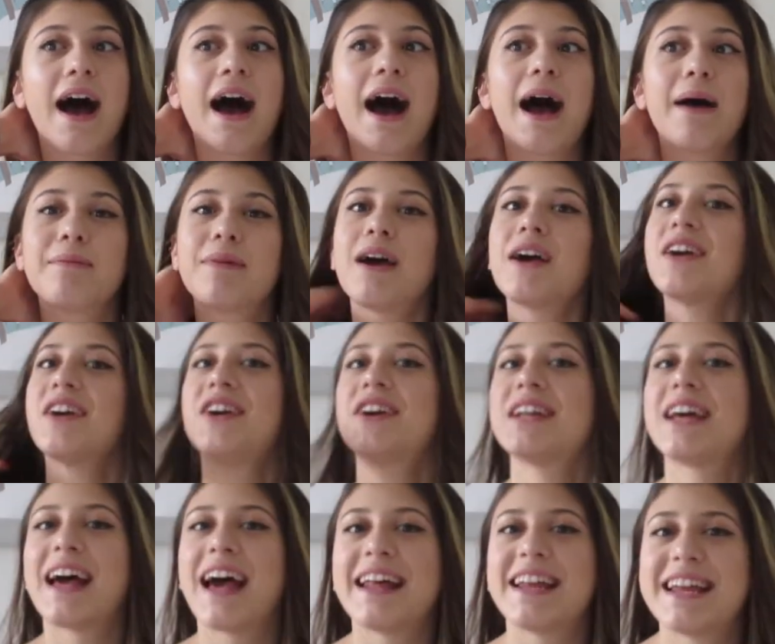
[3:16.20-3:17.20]
I'm not good
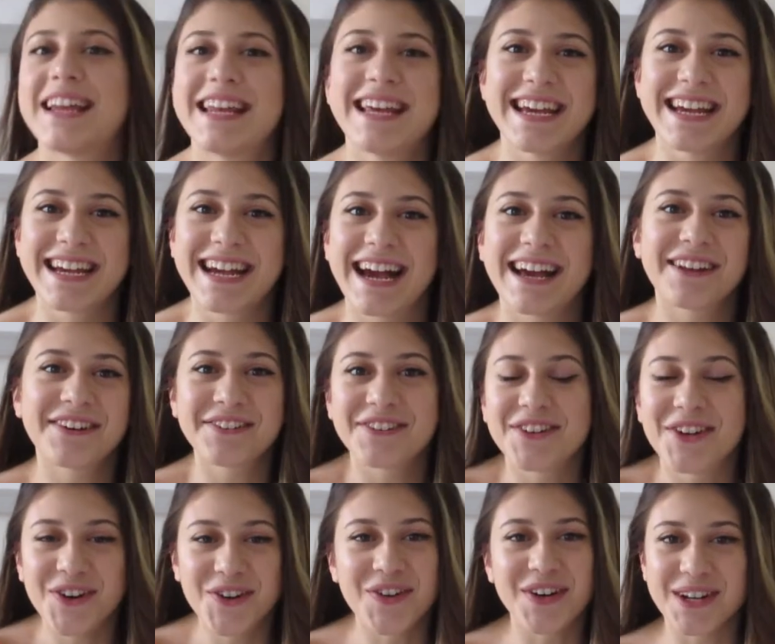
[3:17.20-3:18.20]
at editing. I don't
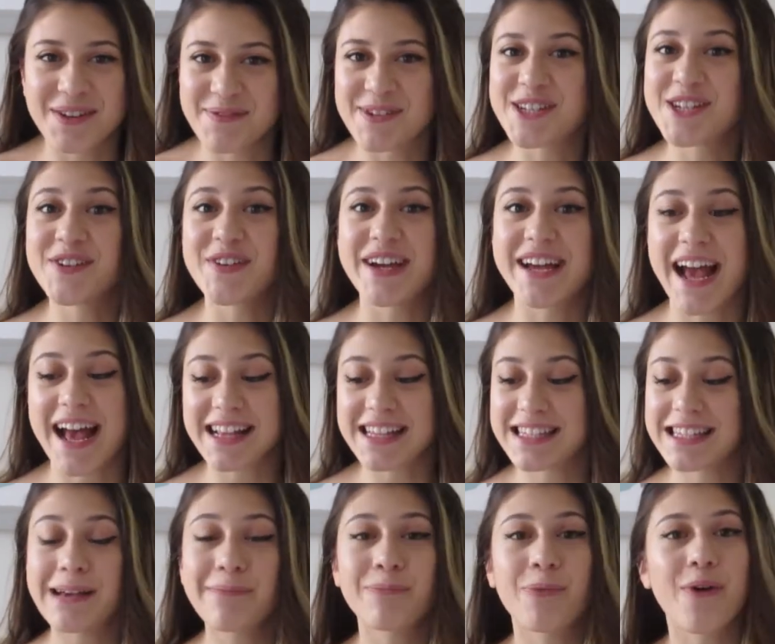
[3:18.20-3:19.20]
know what I'm doing. At
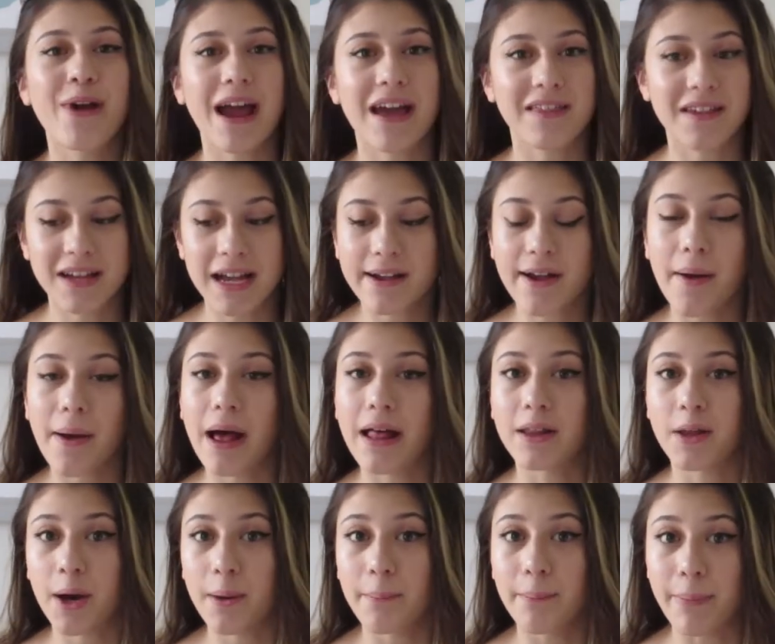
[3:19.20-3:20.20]
some point, I think I got a
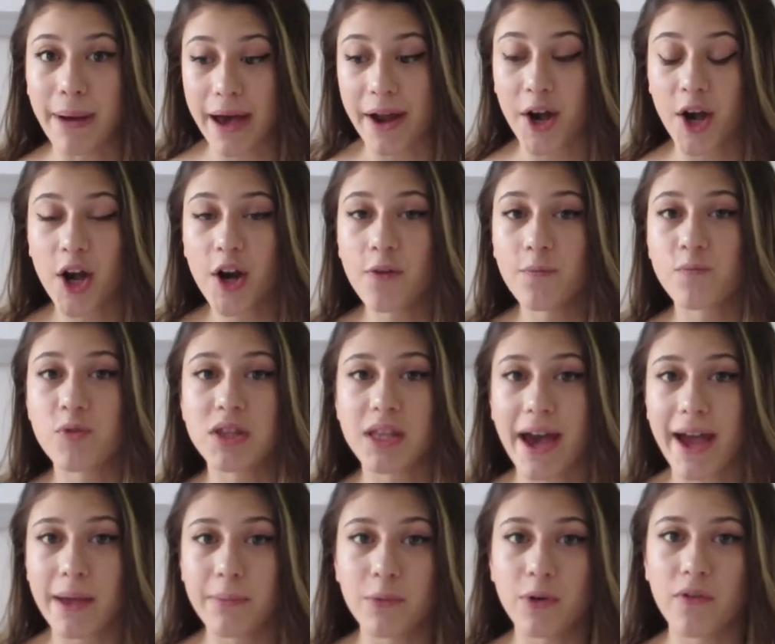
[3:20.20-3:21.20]
lot better with
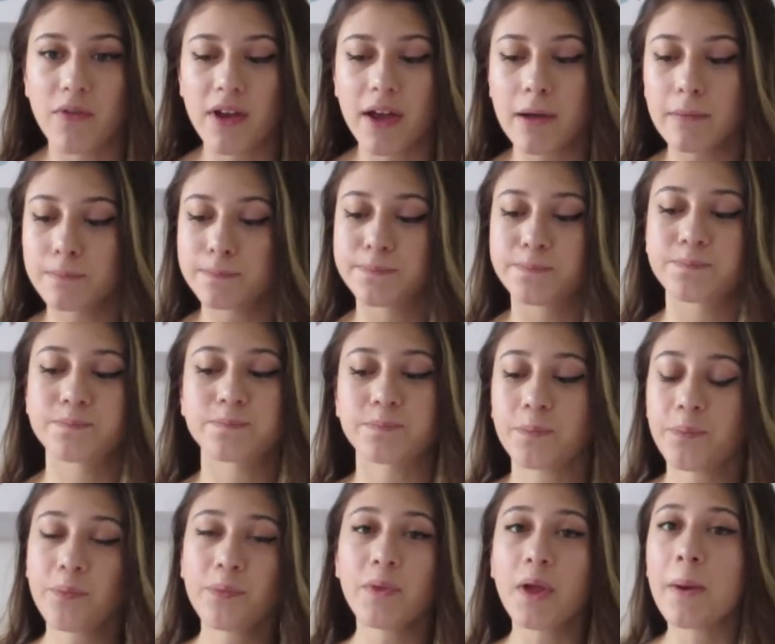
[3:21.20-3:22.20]
iMovie,
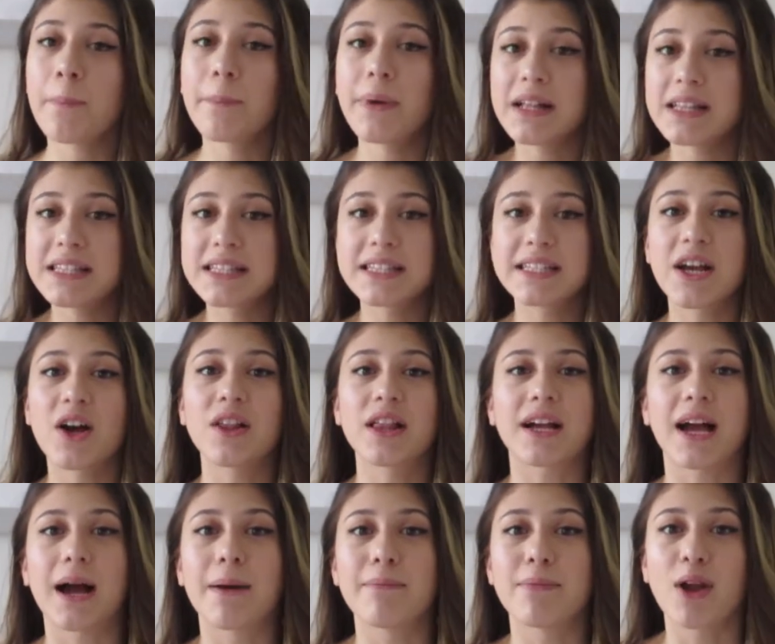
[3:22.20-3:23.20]
but still,
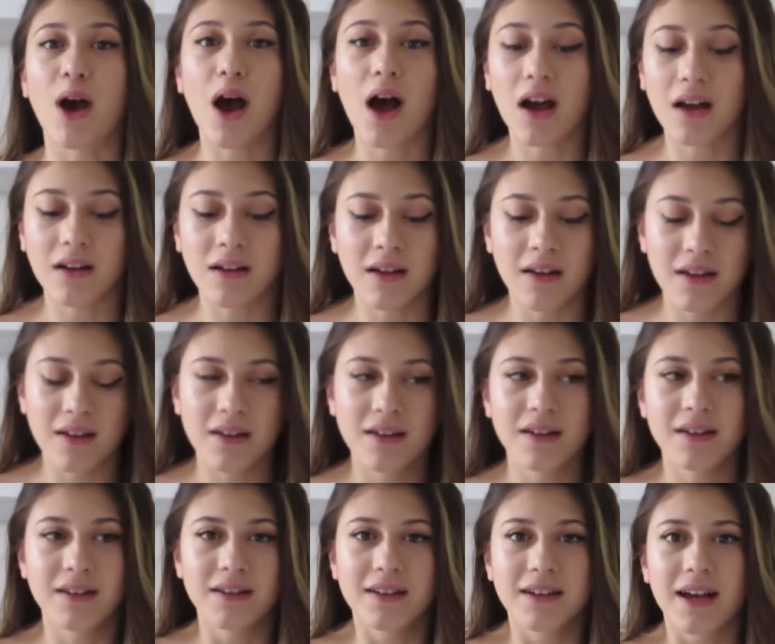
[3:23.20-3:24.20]
like, I'm not,
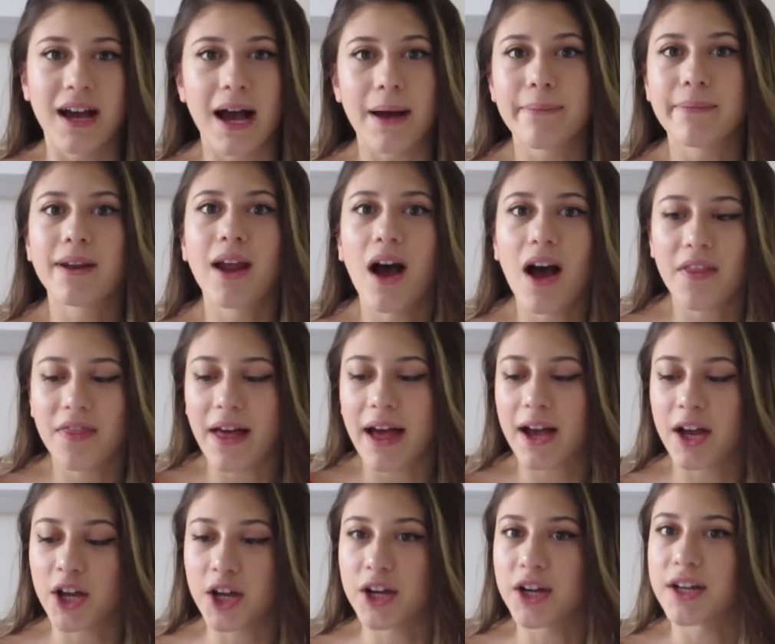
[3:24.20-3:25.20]
I'm not
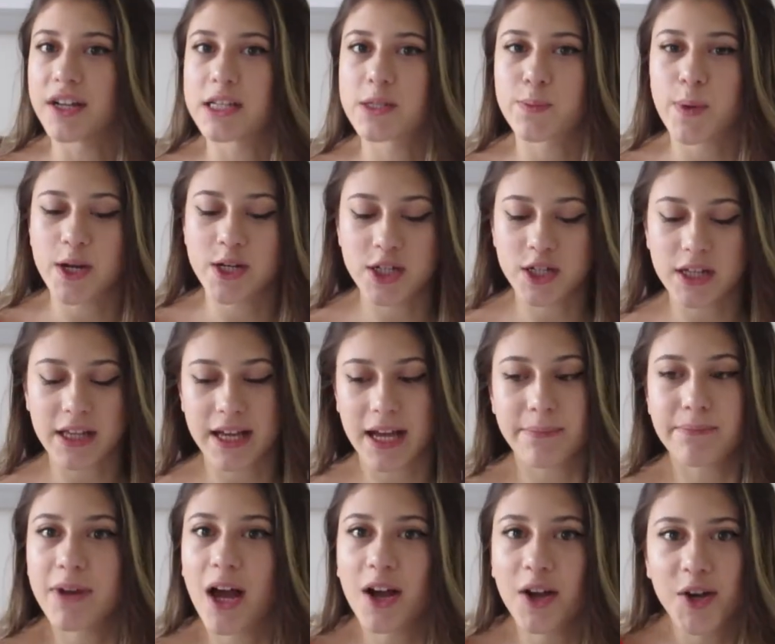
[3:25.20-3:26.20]
that good, especially, like,
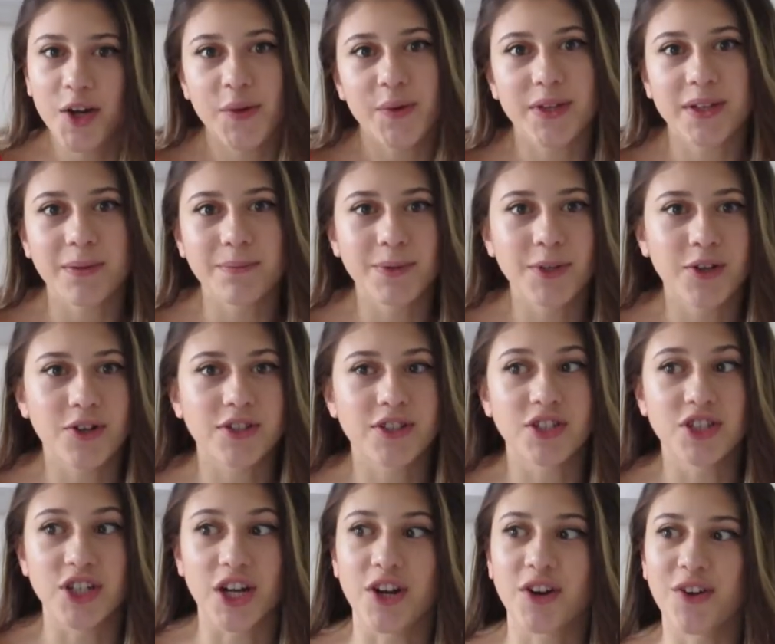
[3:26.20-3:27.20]
I'm not good with computers
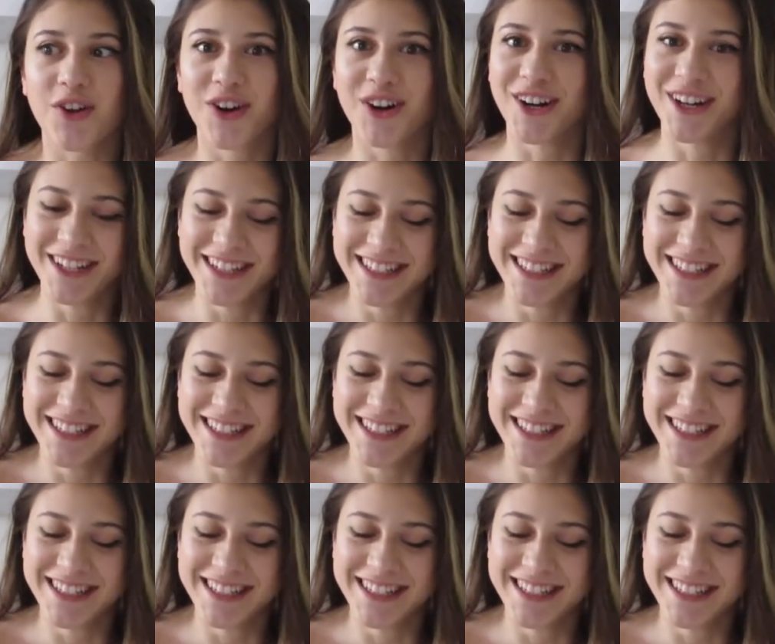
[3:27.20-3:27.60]
in general.